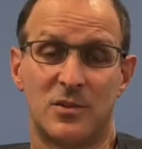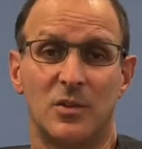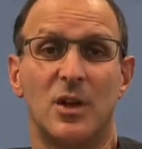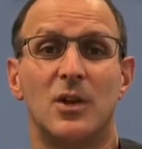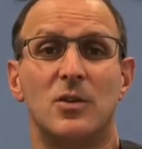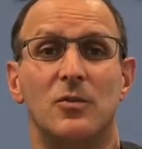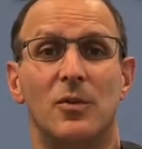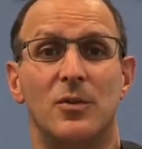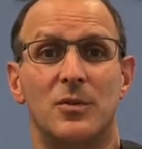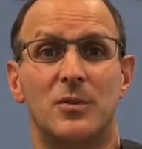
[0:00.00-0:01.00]
you will
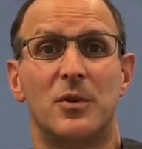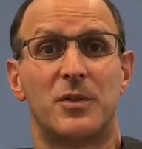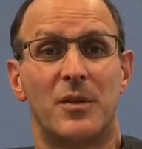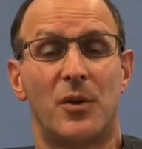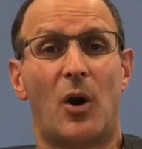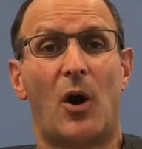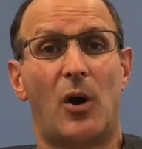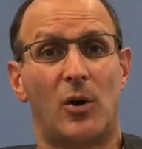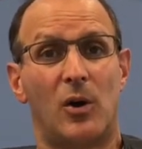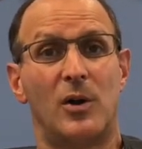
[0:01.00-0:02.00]
note that there are
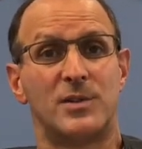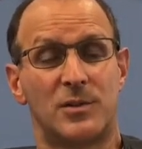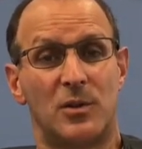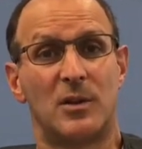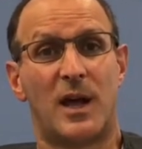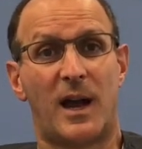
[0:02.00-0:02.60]
also a lot of